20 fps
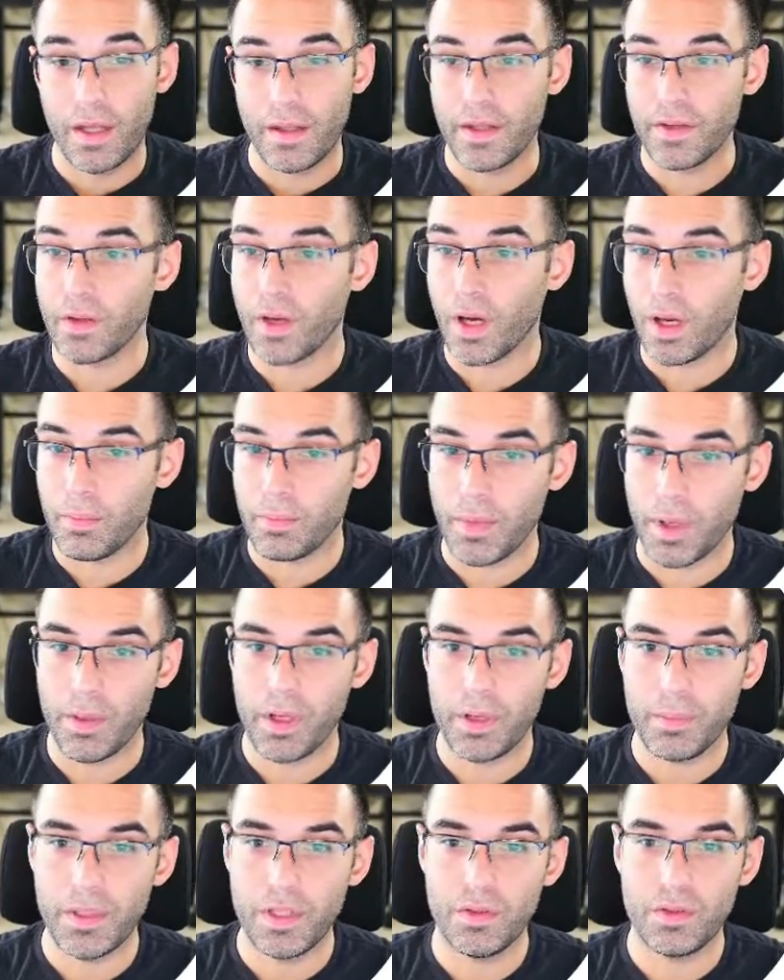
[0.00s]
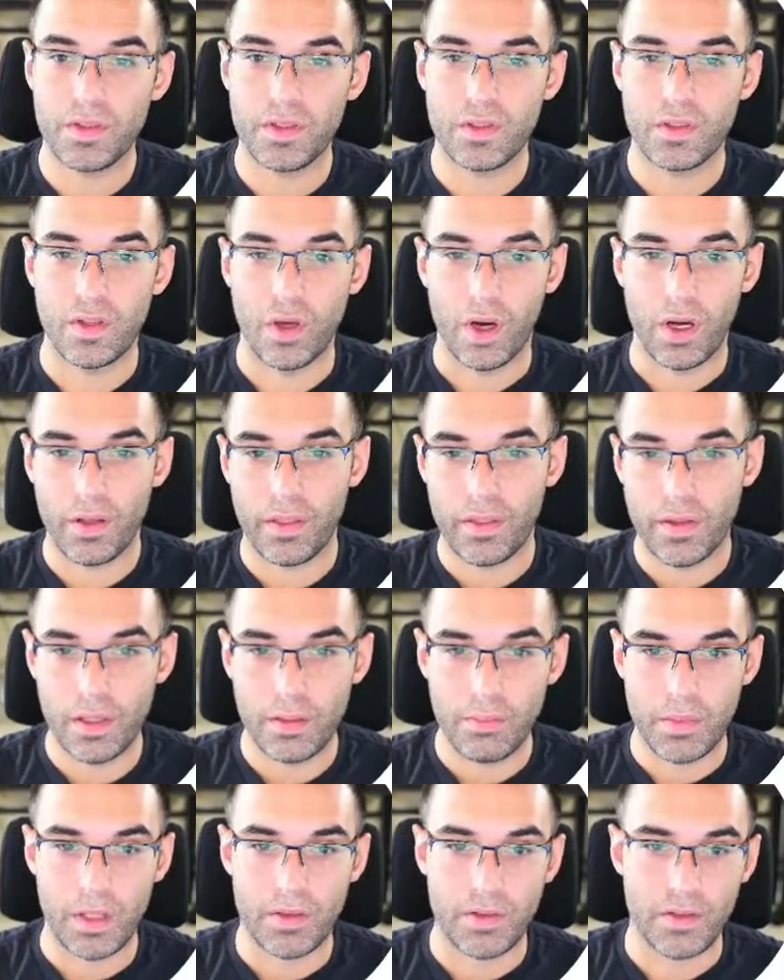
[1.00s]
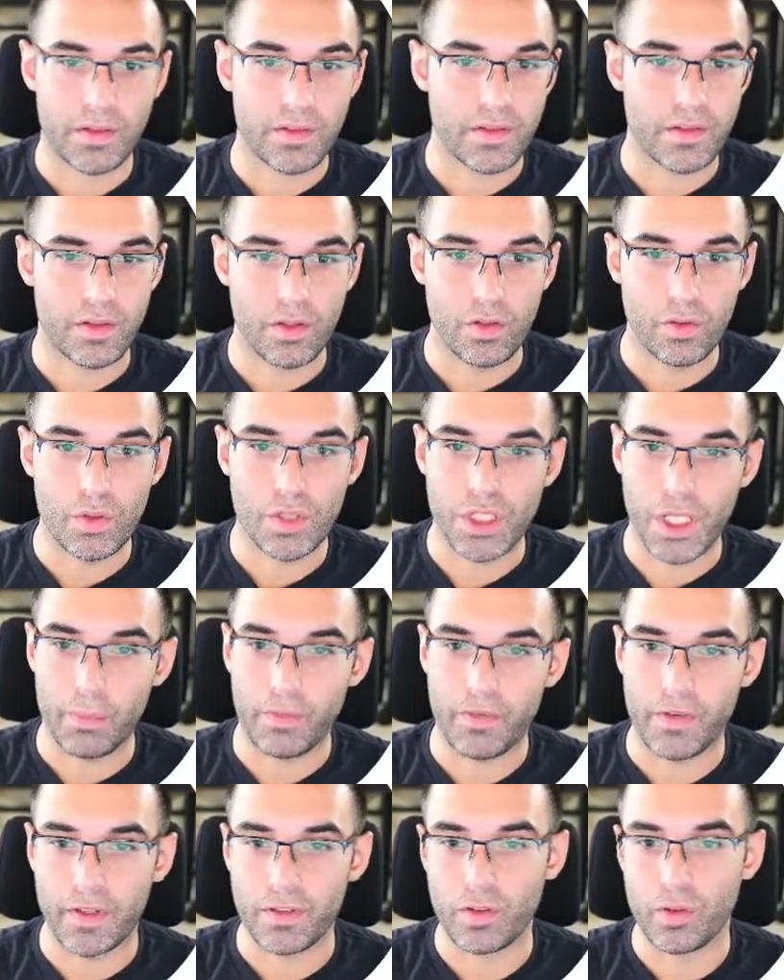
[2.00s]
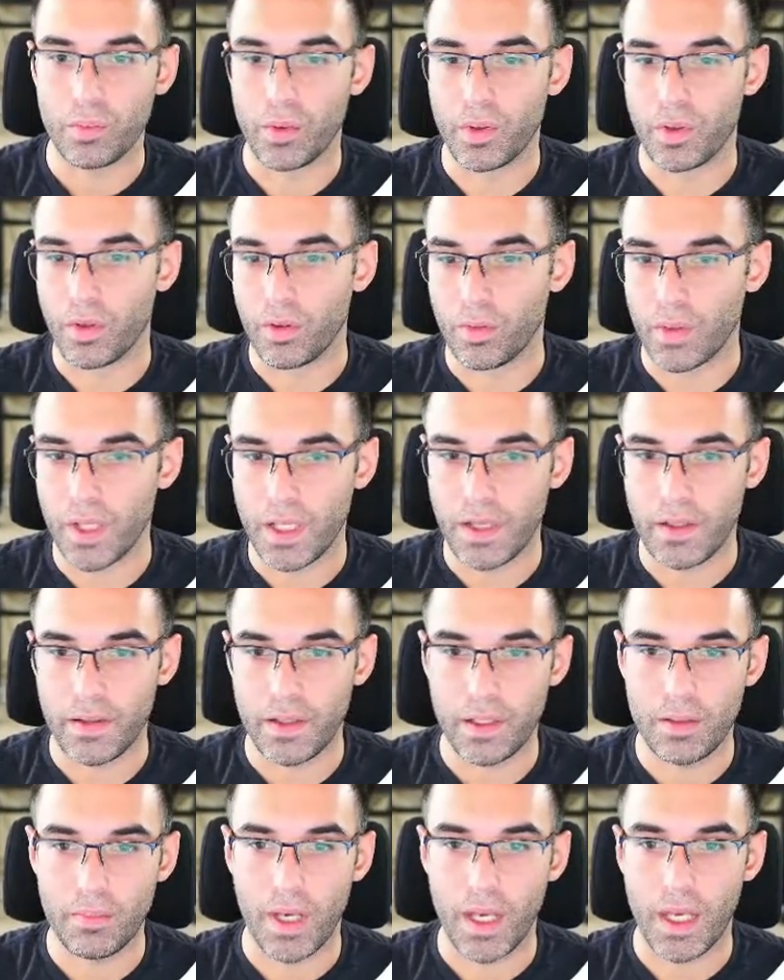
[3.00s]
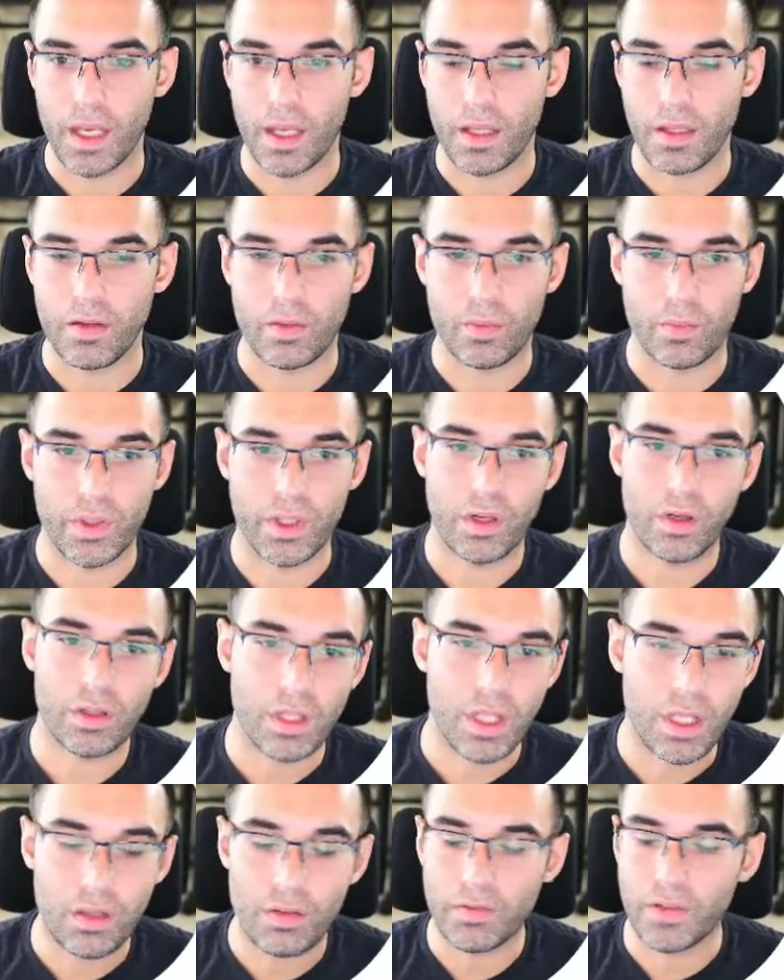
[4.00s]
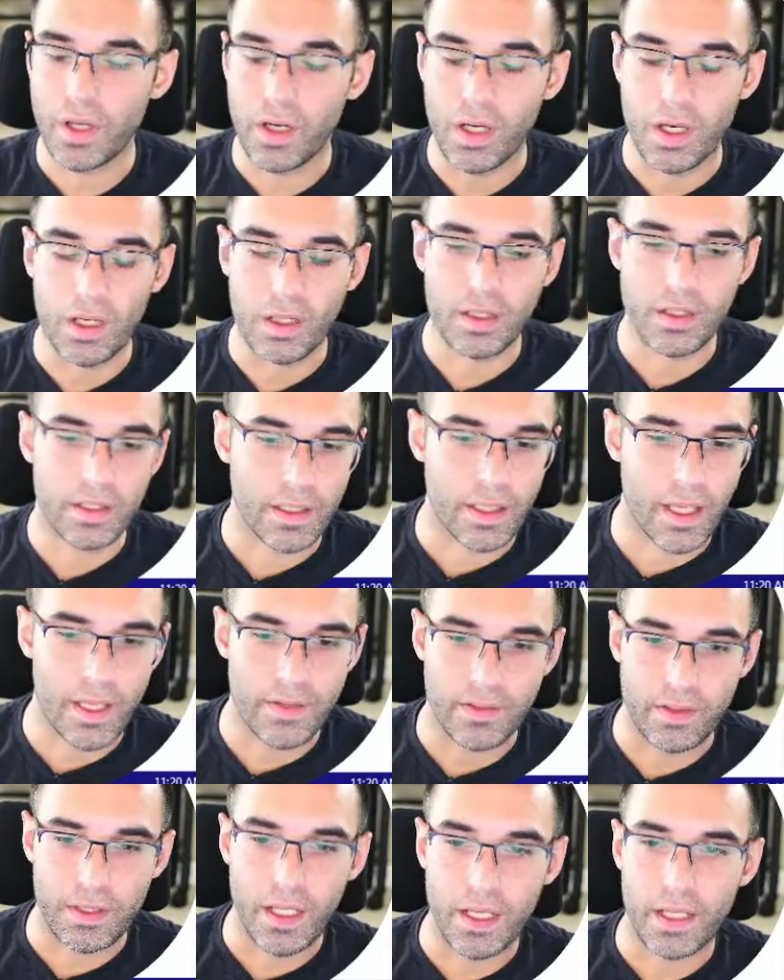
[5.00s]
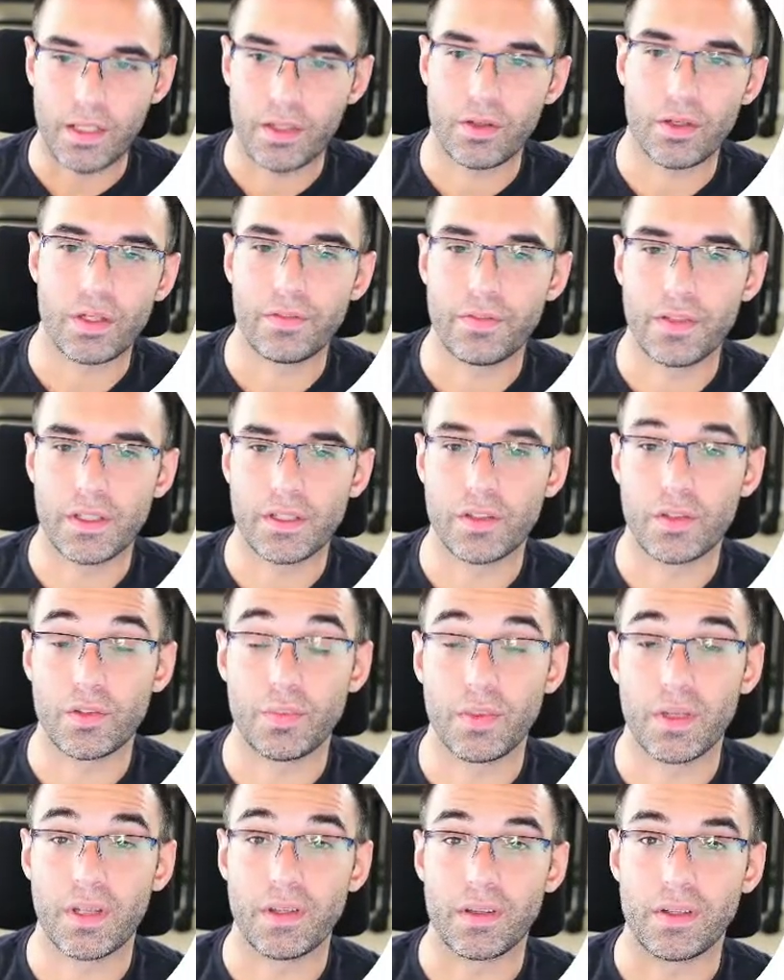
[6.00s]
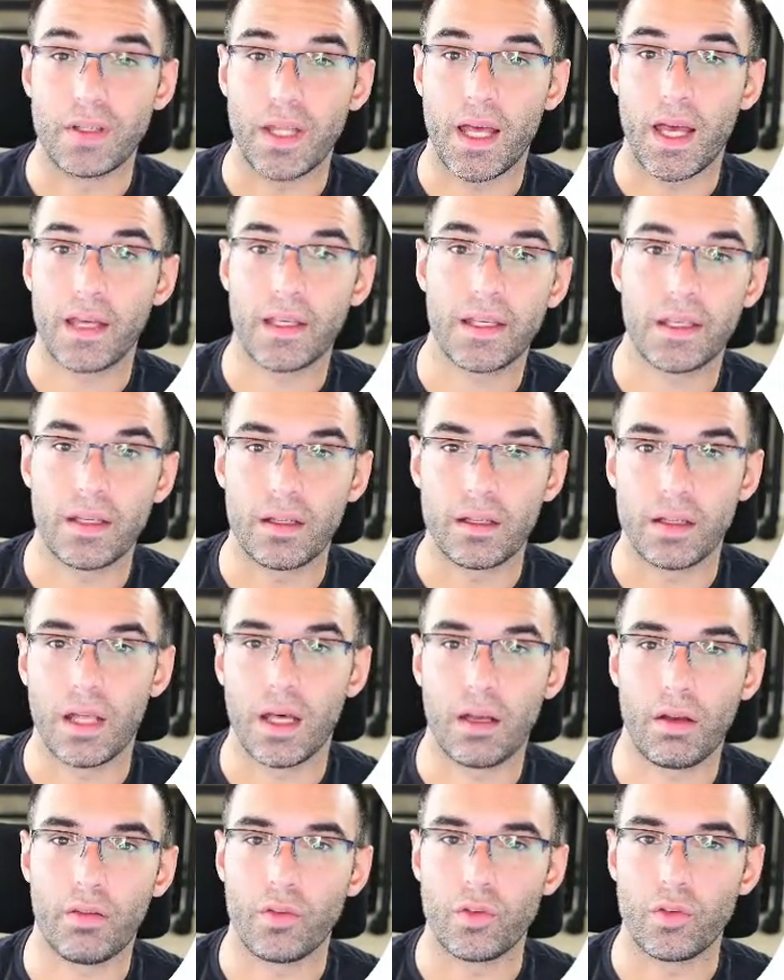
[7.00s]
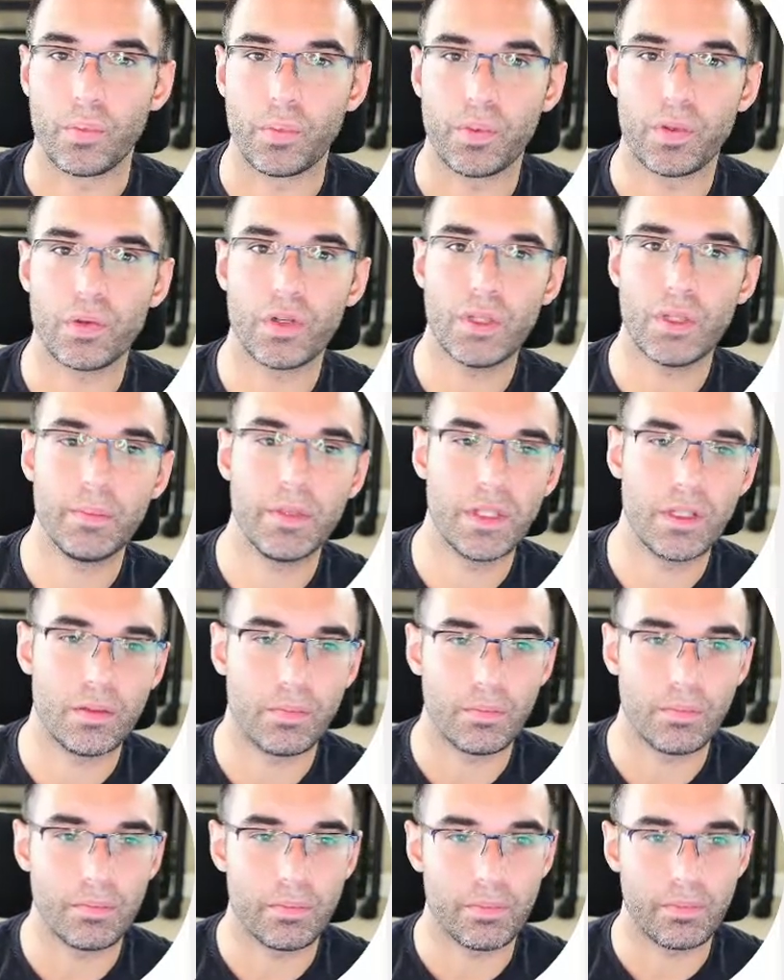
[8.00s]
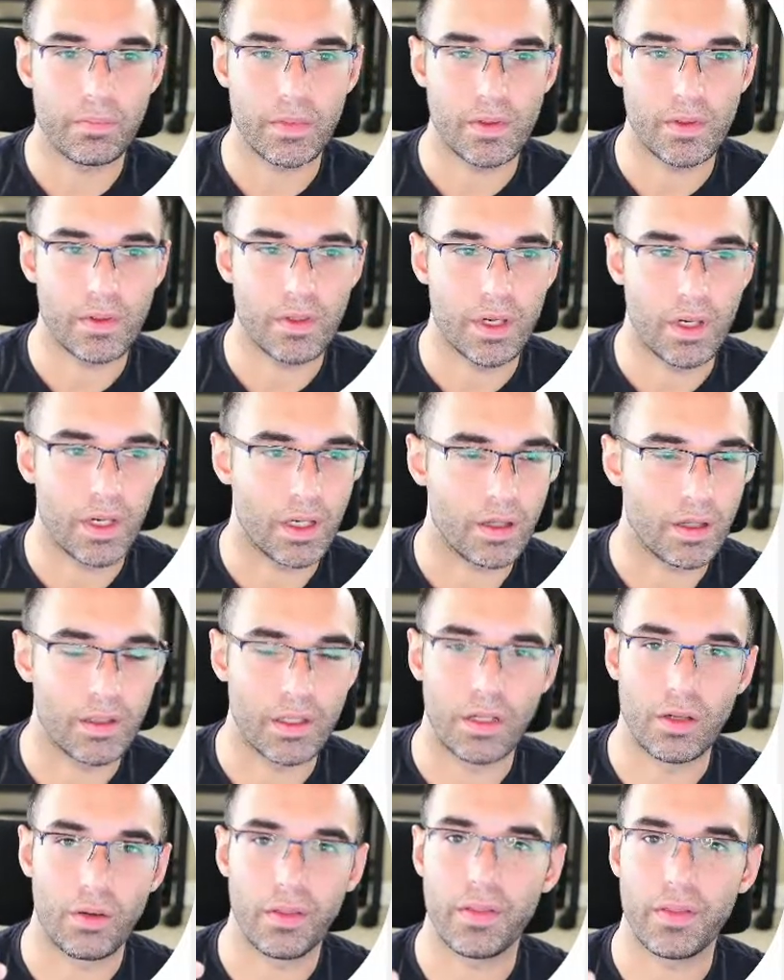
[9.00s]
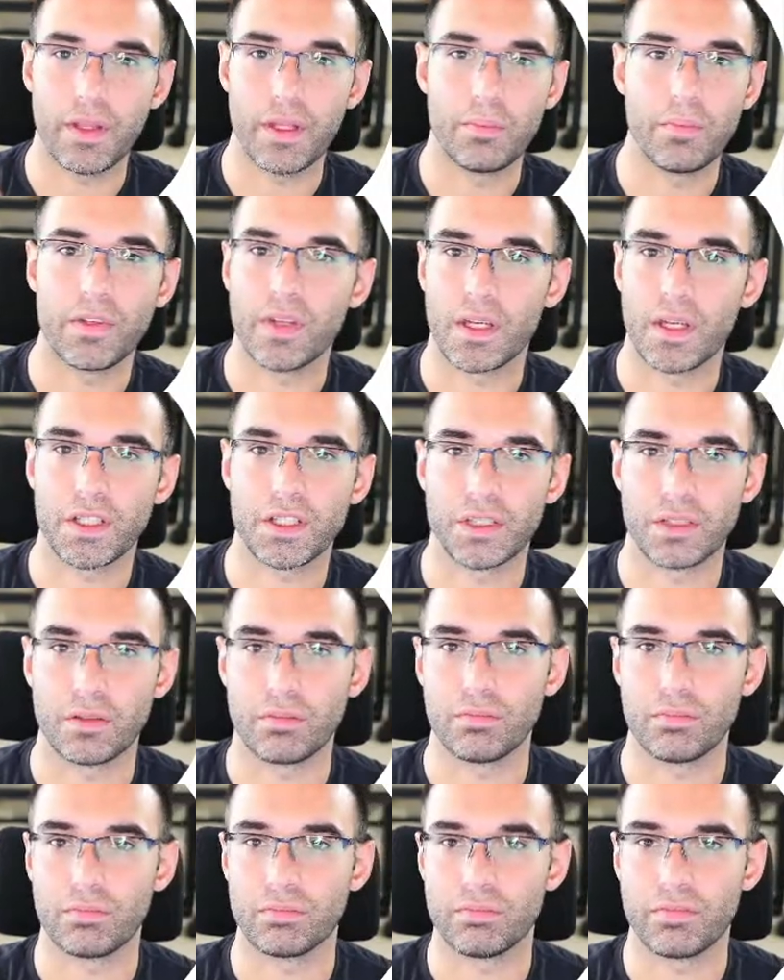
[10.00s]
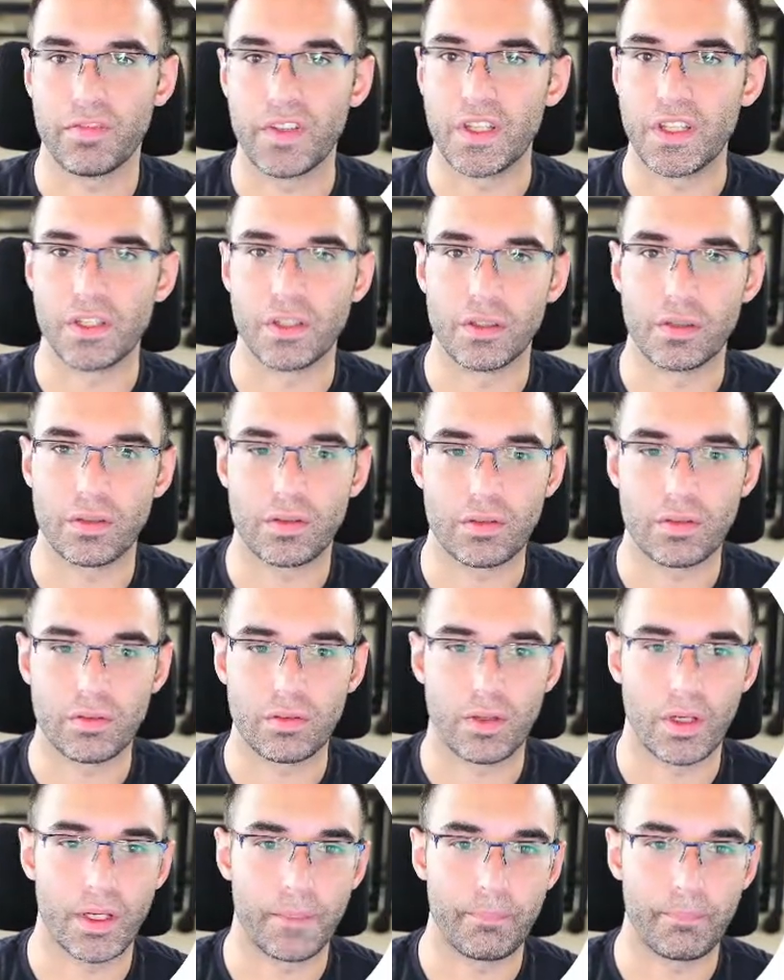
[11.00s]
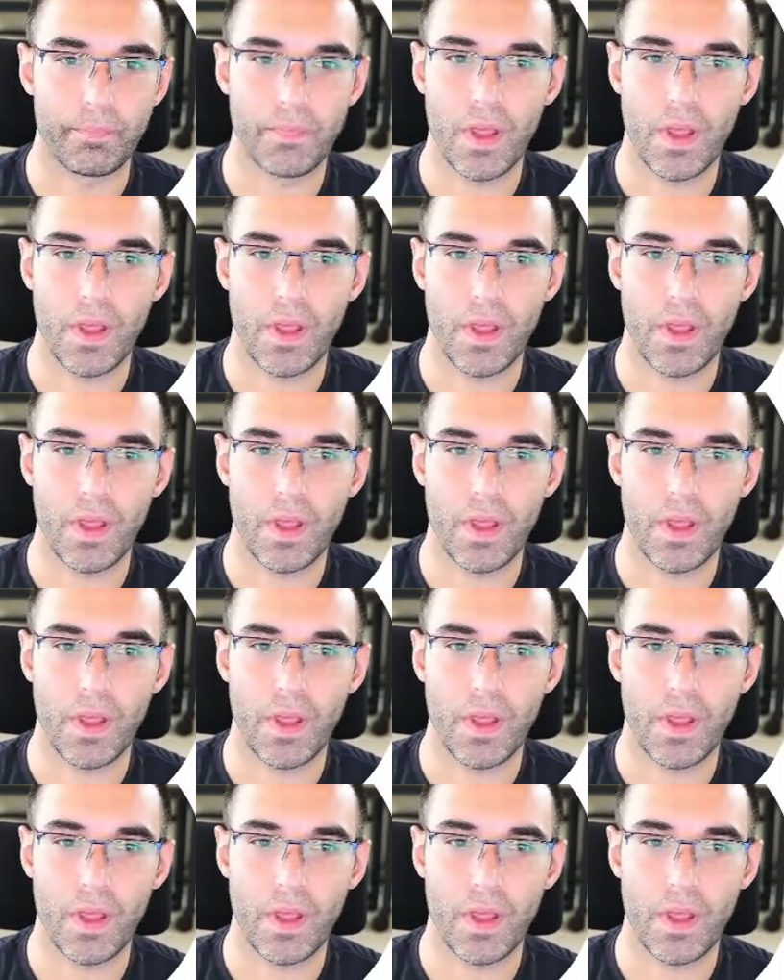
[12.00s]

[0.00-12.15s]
I'm going to be using Dawn theme as it's the new Shopify 2.0 ready theme, and we all love Dawn. It has a lot of great features, but it's lacking a lot of those premium, theme section features, right?